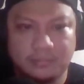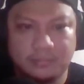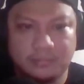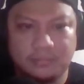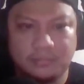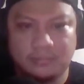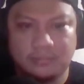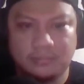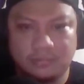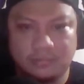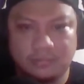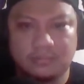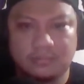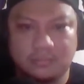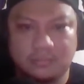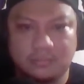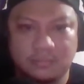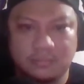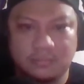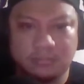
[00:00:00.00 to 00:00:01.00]

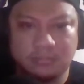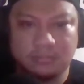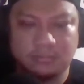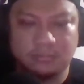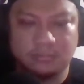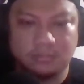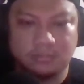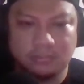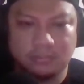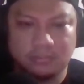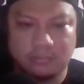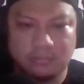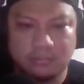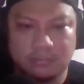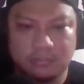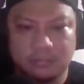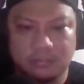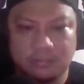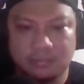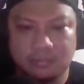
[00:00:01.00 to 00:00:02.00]

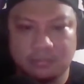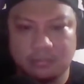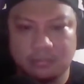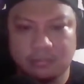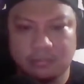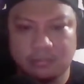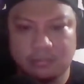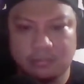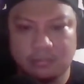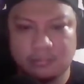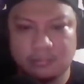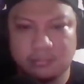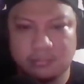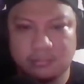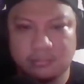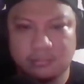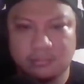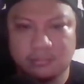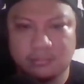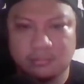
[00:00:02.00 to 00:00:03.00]

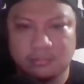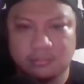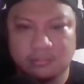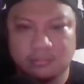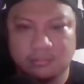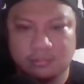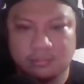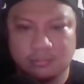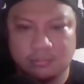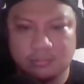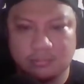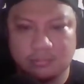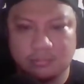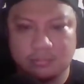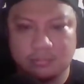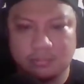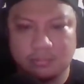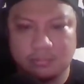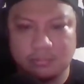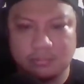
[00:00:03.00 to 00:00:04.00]

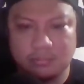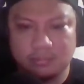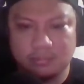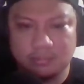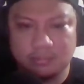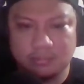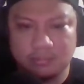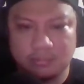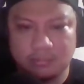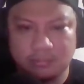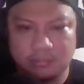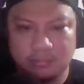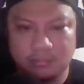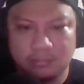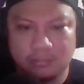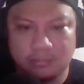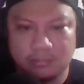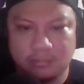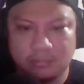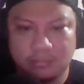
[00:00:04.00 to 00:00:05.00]

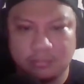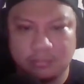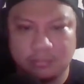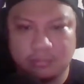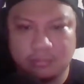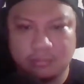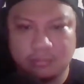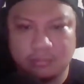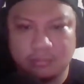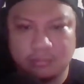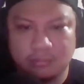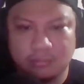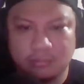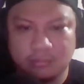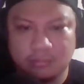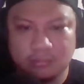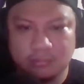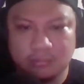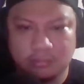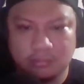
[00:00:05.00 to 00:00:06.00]

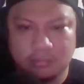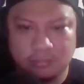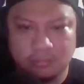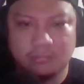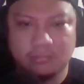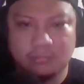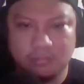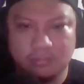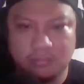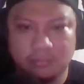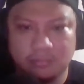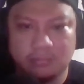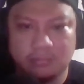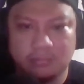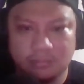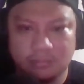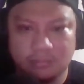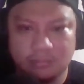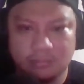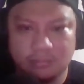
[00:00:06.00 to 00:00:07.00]

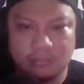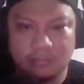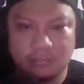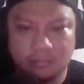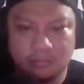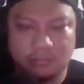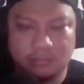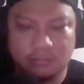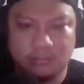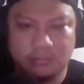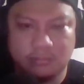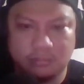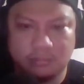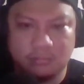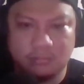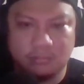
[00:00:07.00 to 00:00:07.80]
[no speech]